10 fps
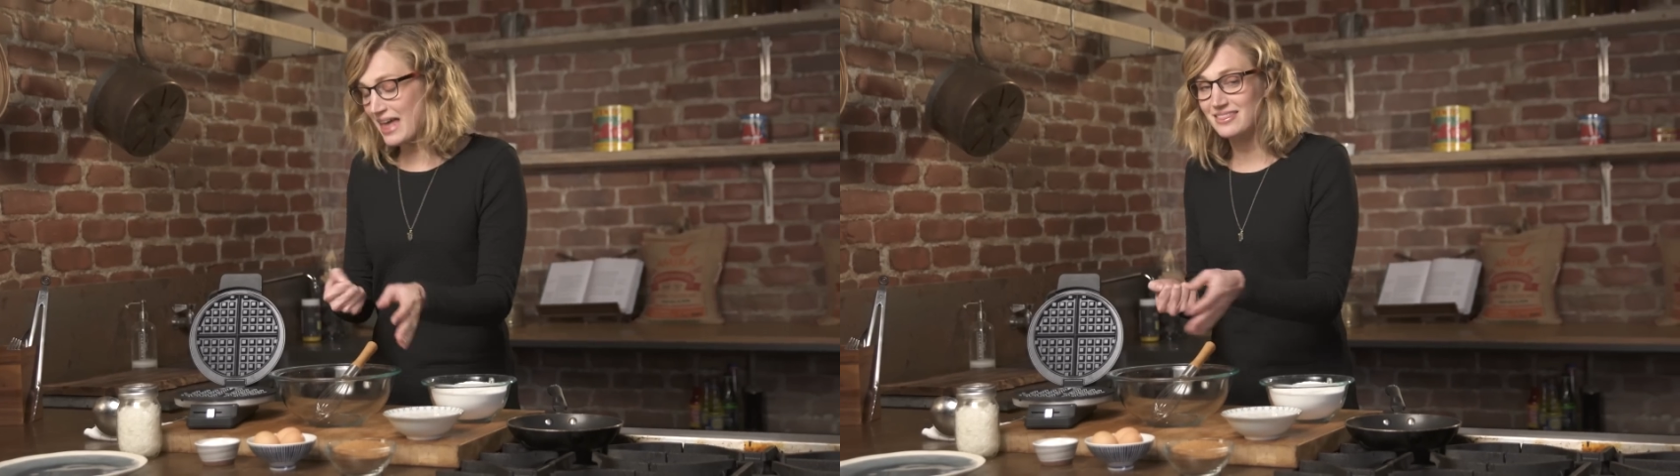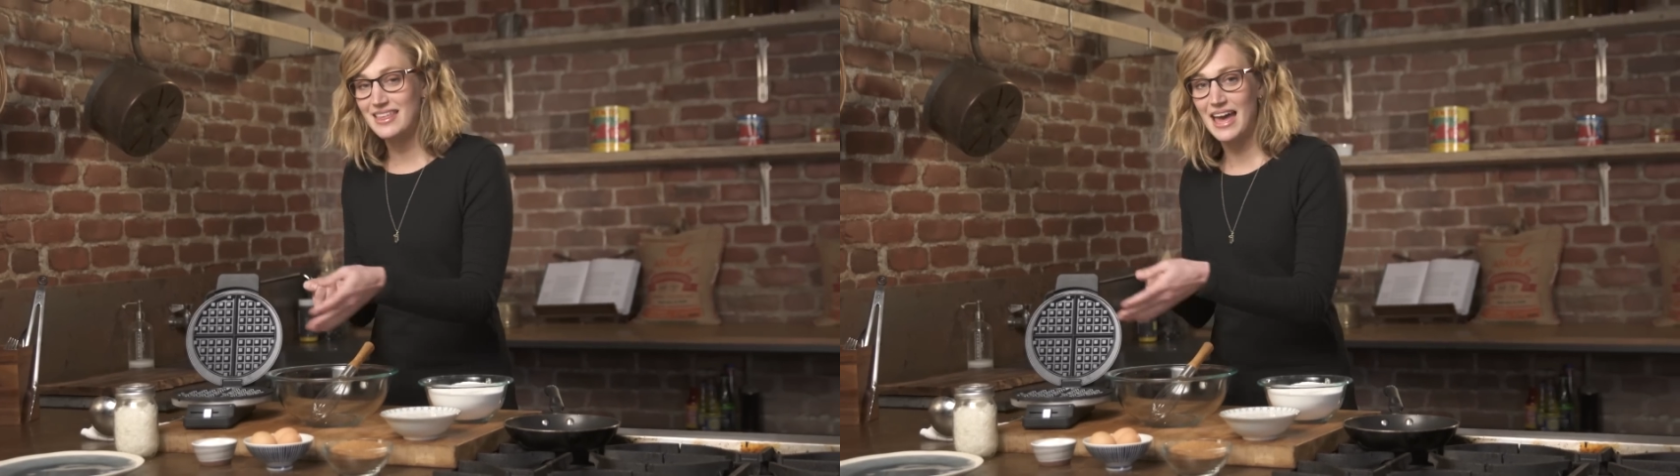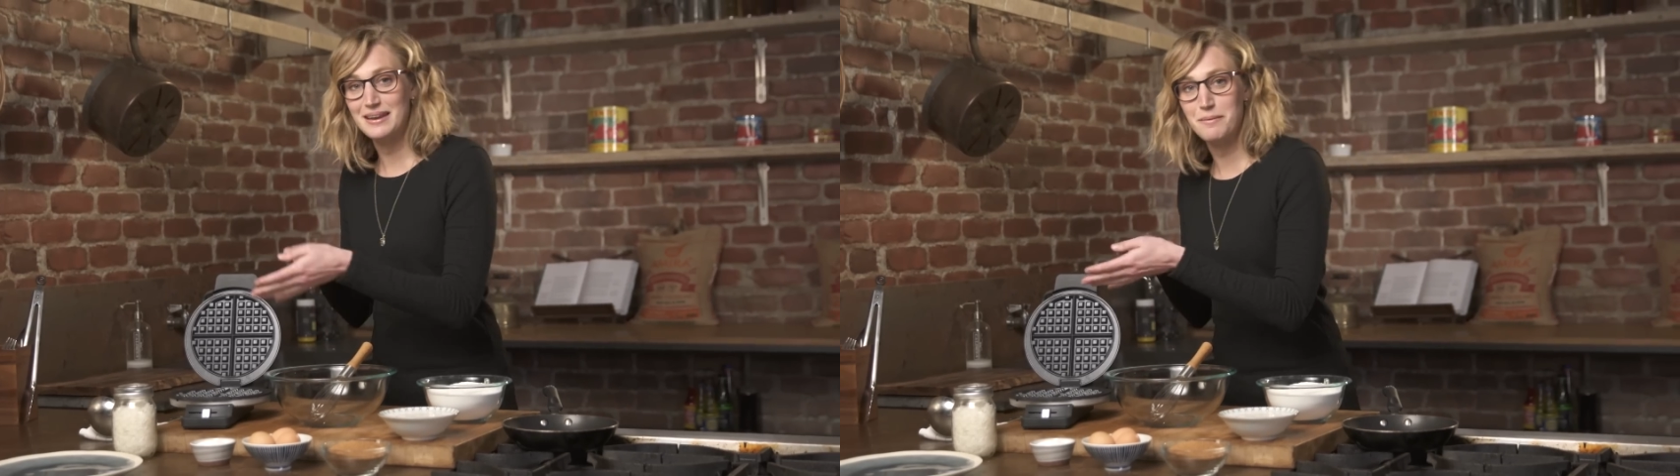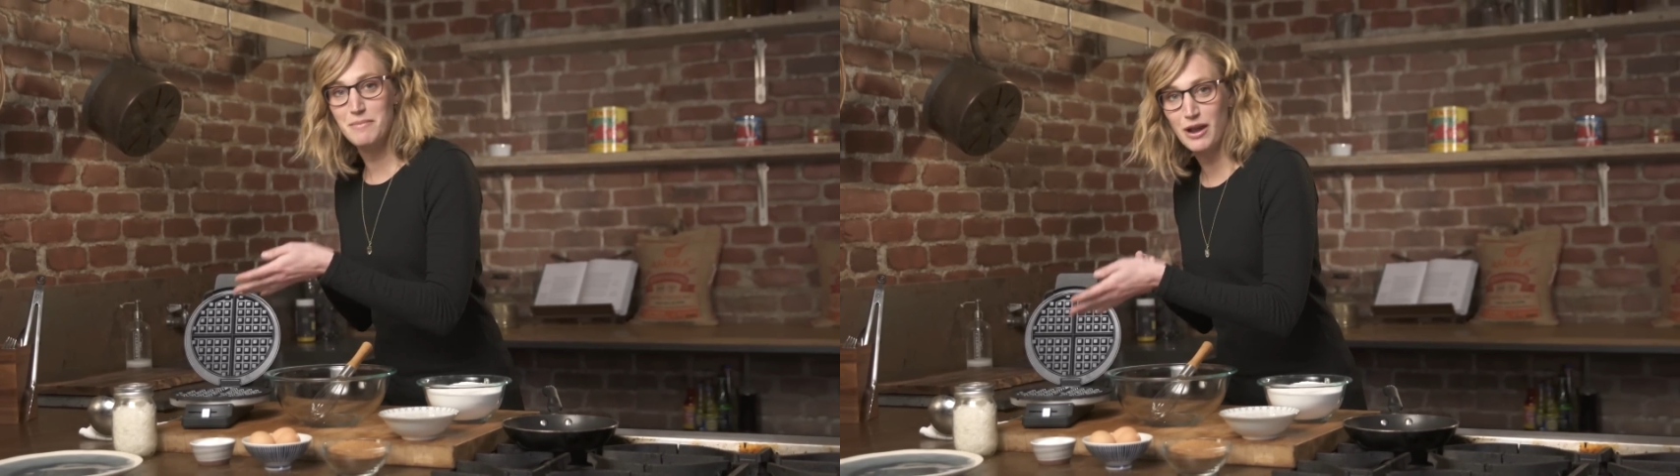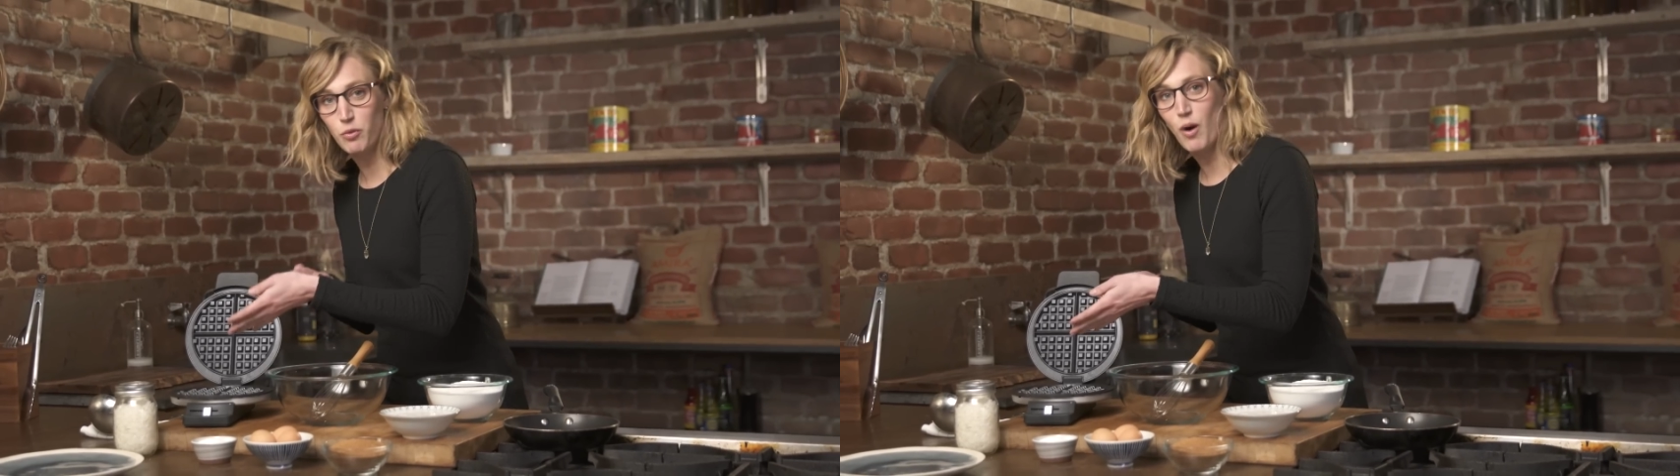and then
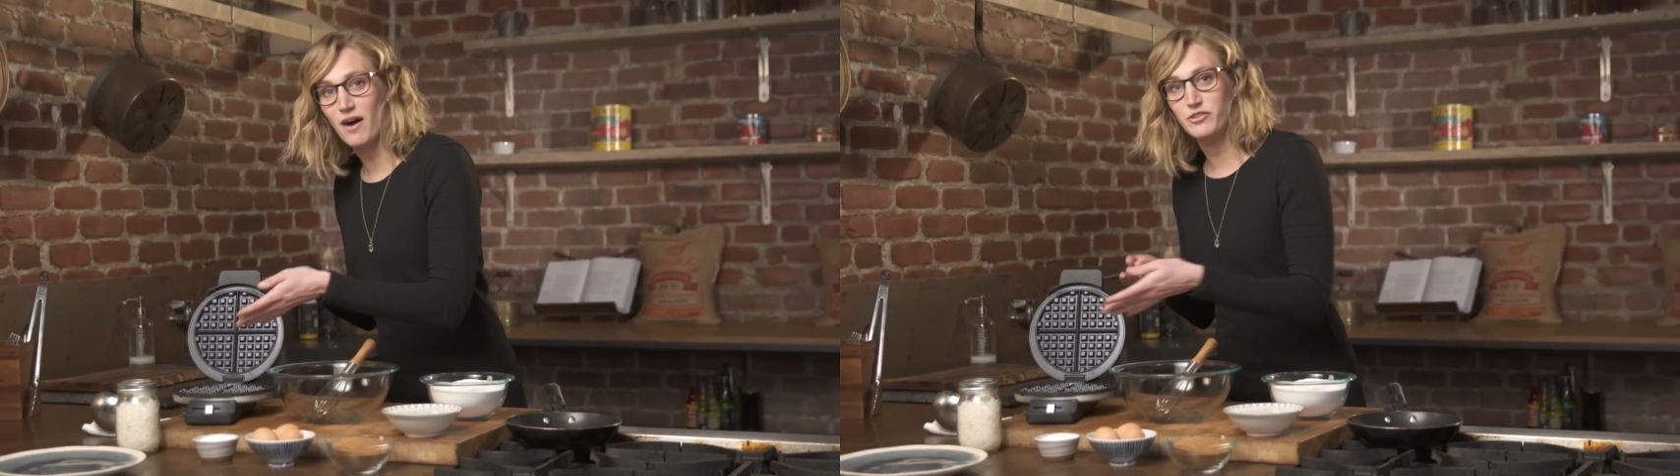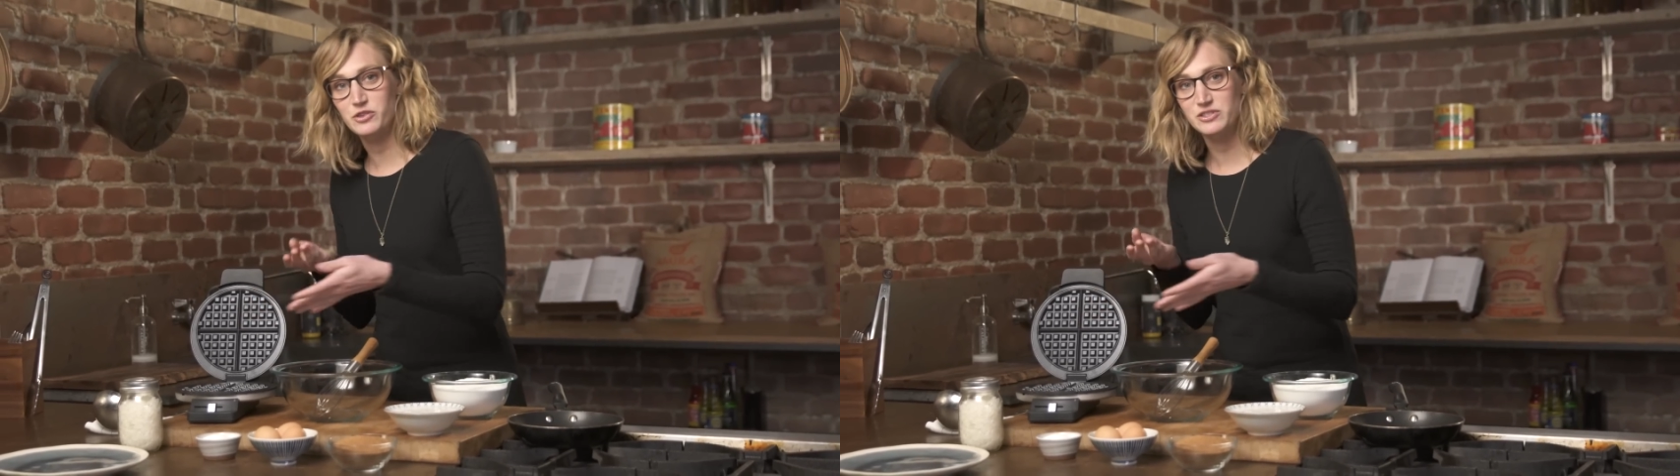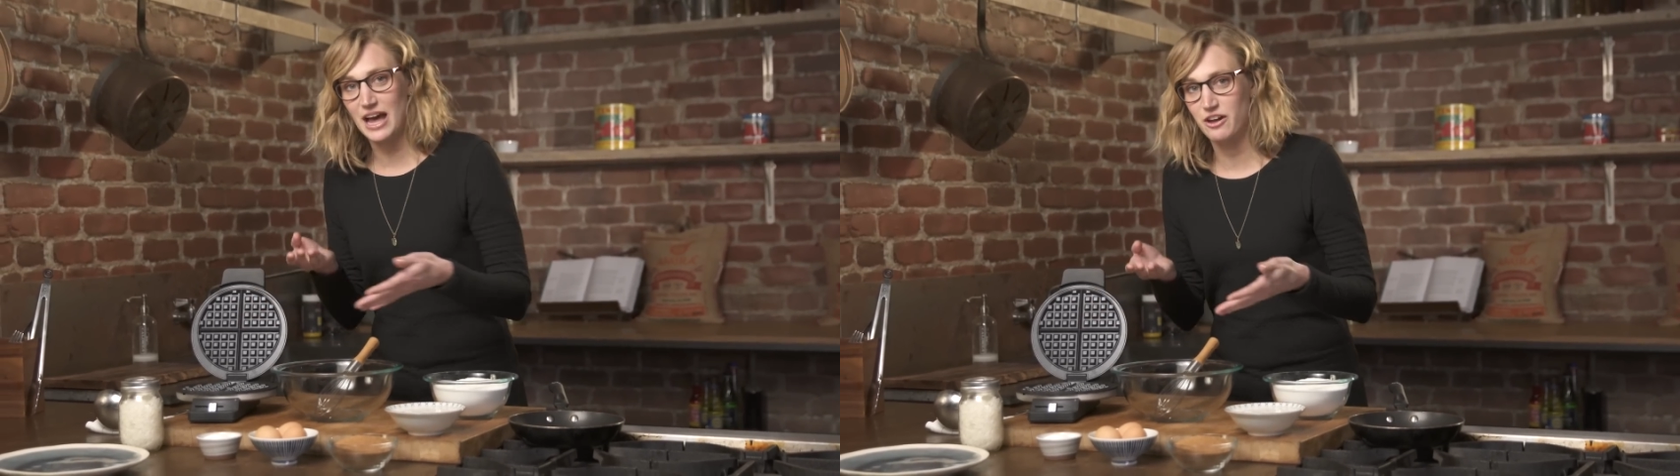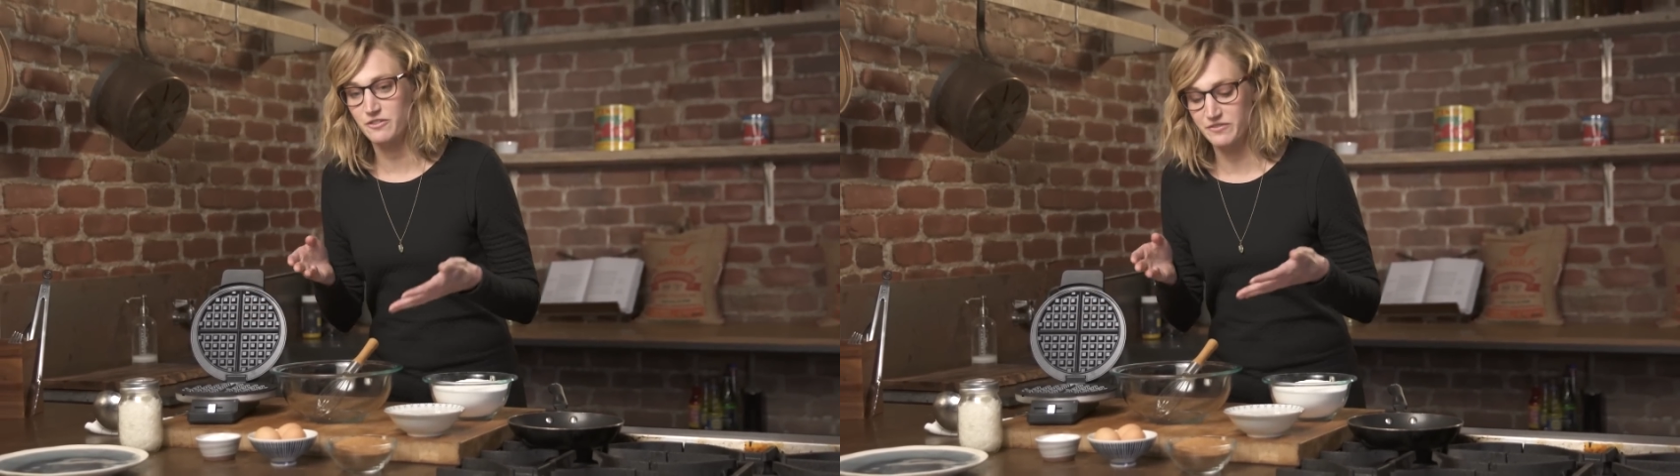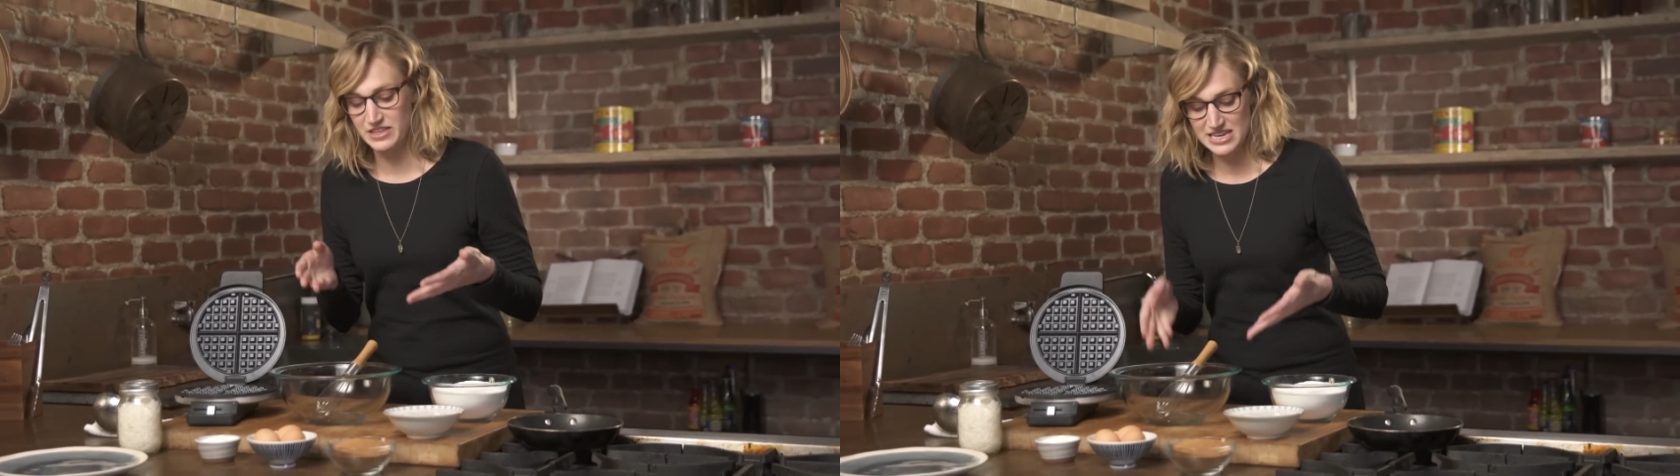make waffles out
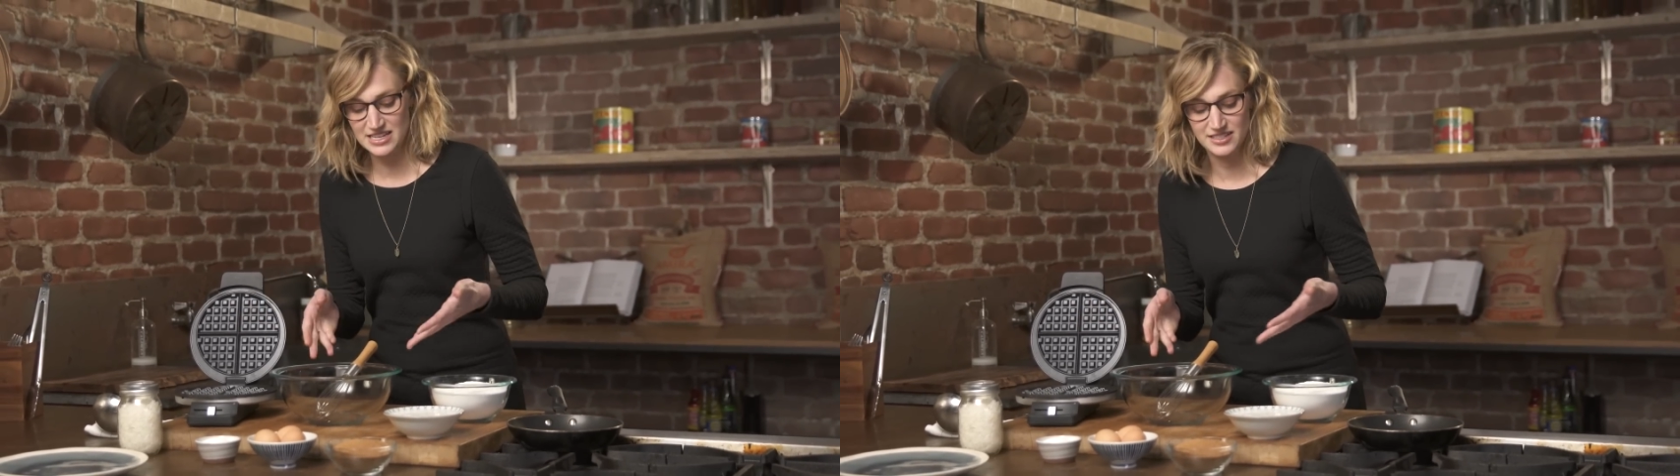of the